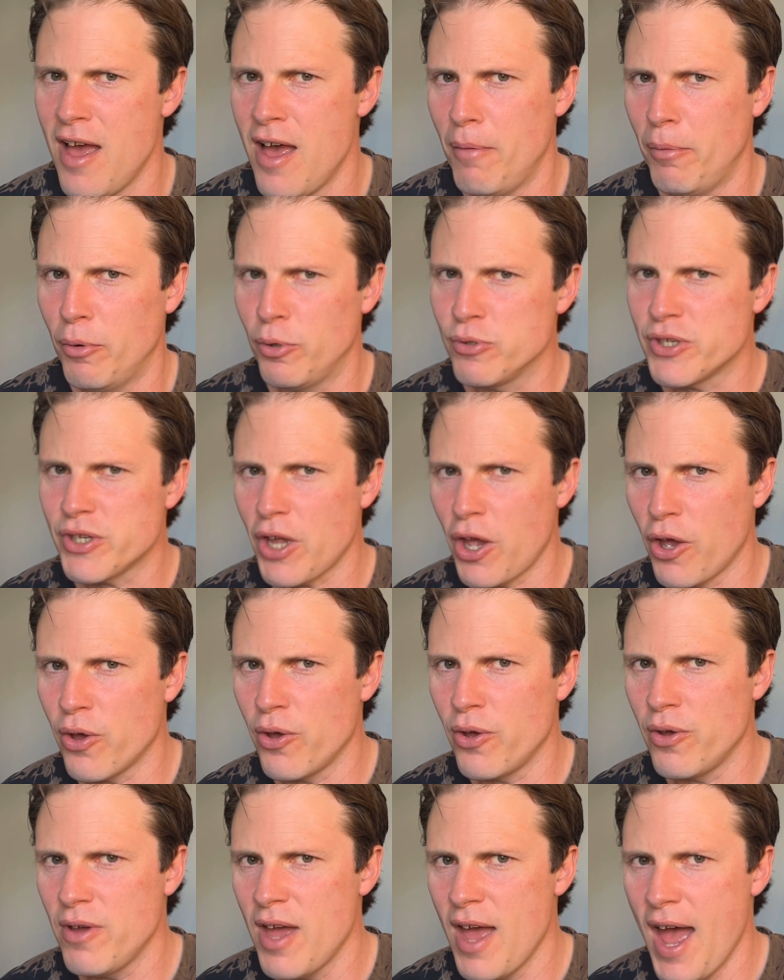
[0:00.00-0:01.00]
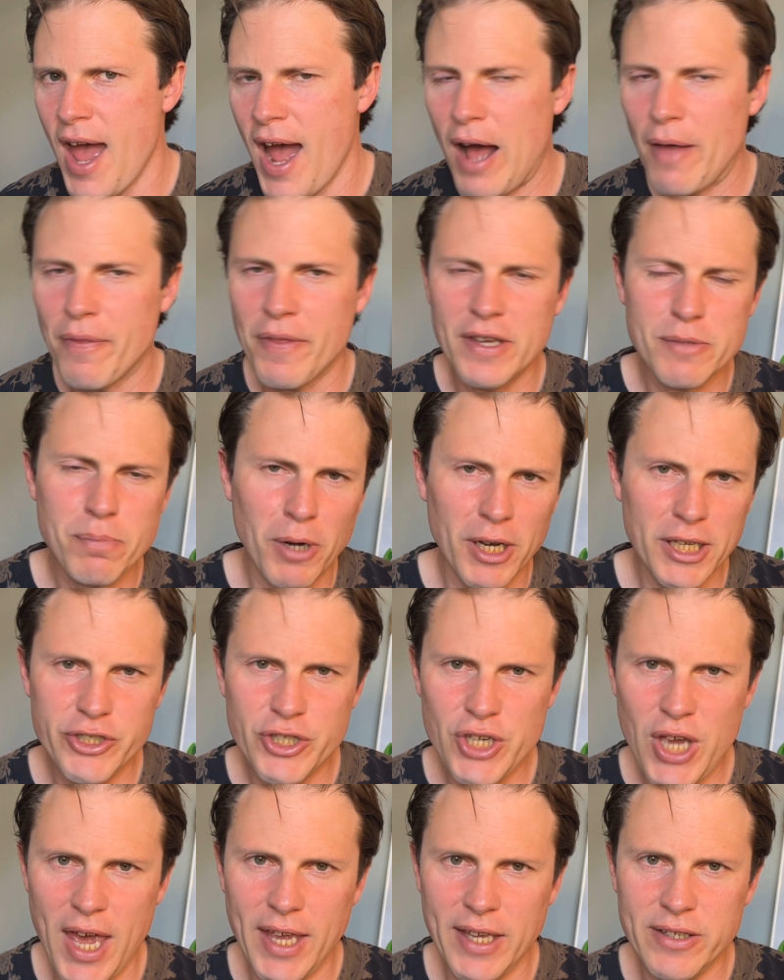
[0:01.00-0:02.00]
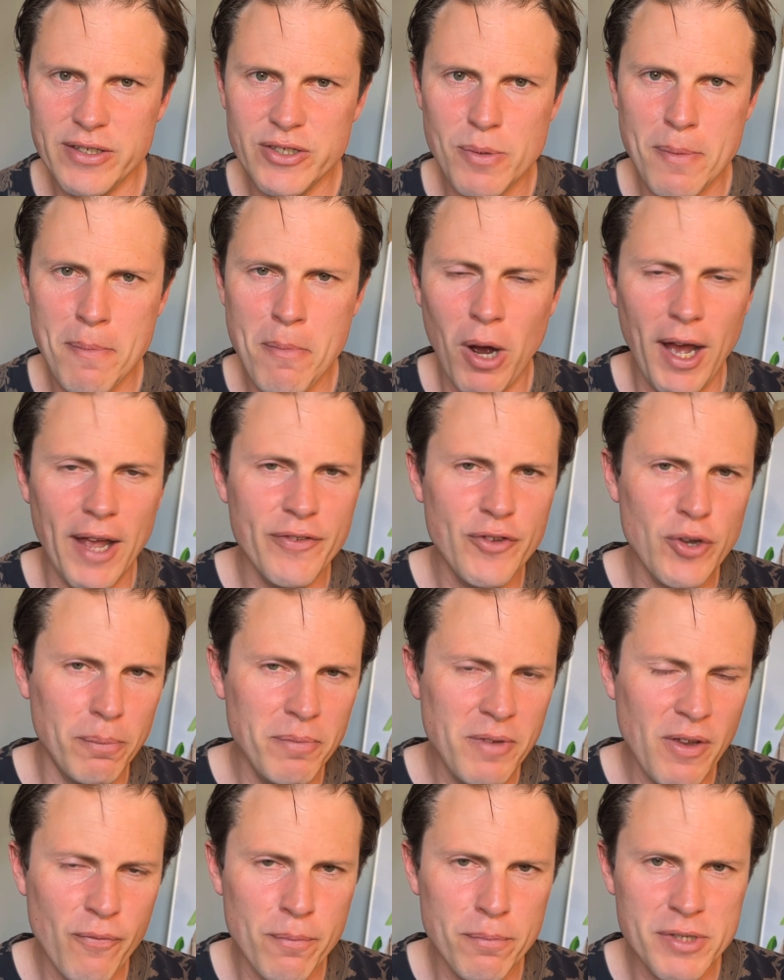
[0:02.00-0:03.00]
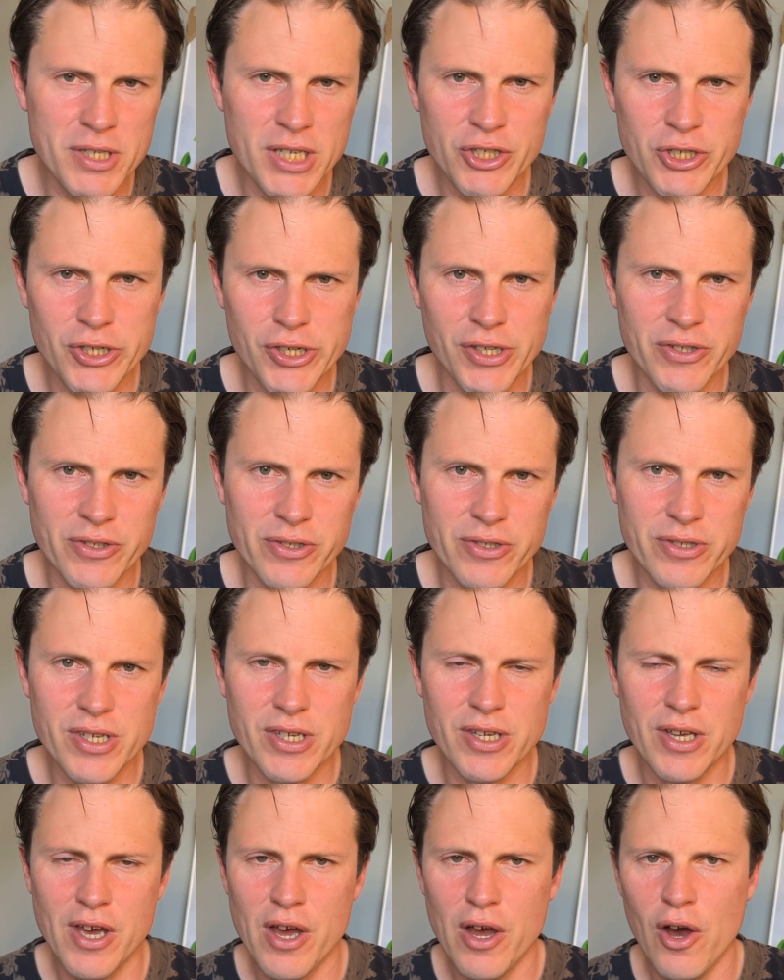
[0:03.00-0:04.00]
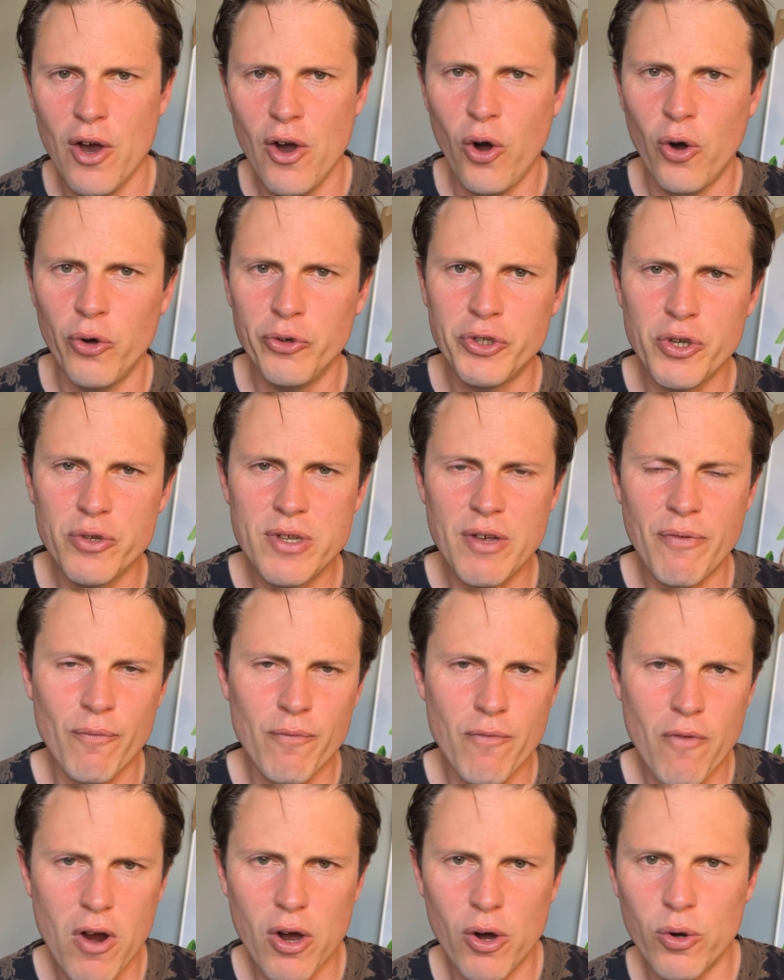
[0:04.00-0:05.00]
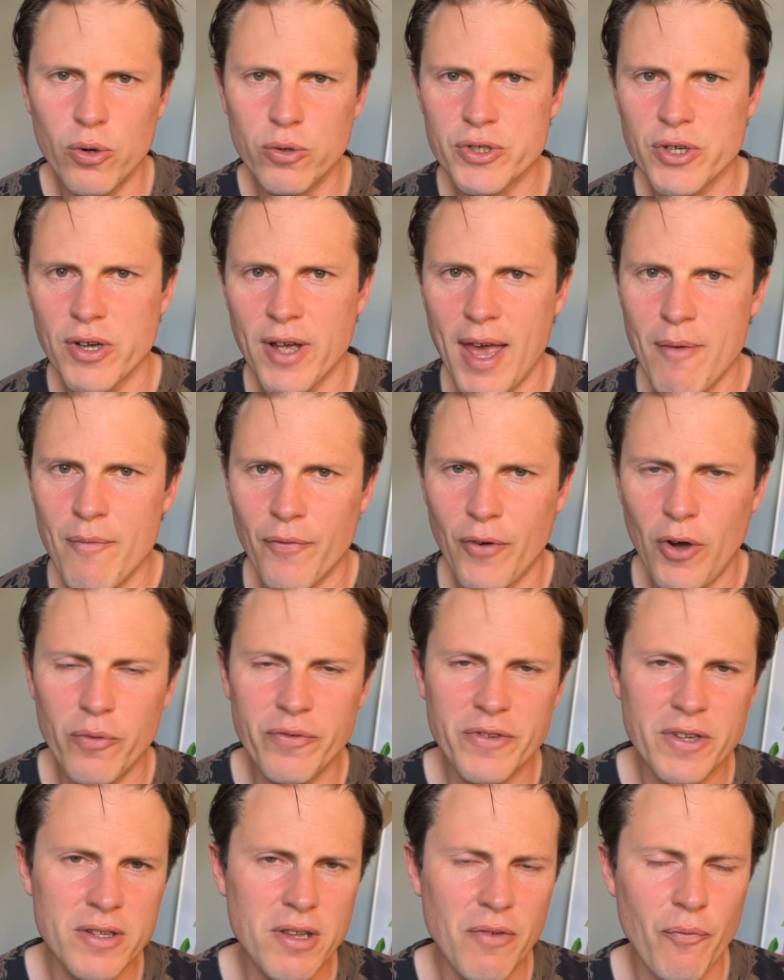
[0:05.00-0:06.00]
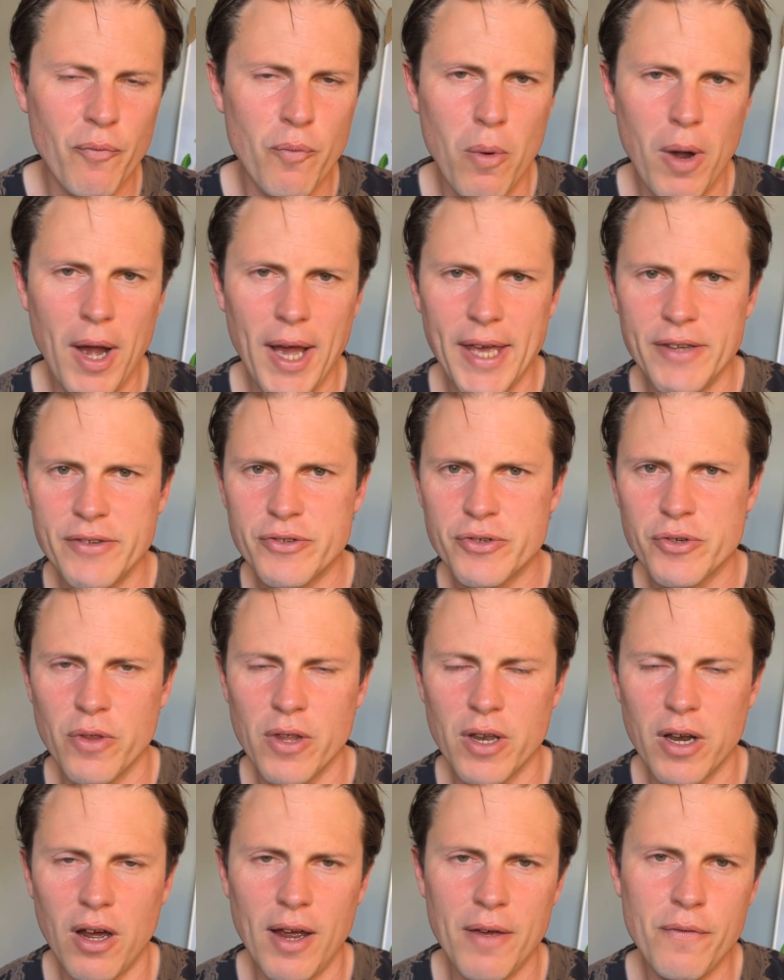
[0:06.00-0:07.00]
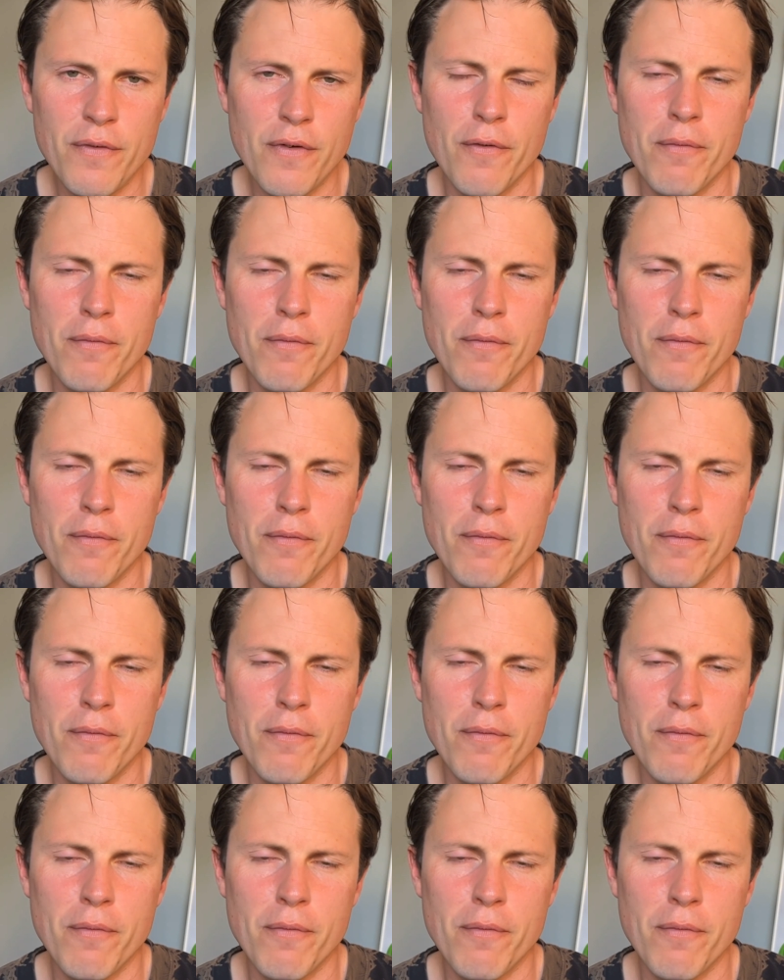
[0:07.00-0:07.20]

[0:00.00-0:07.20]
Also how things might change. We might adopt different positions or do different roles or get involved in different ways through the life of a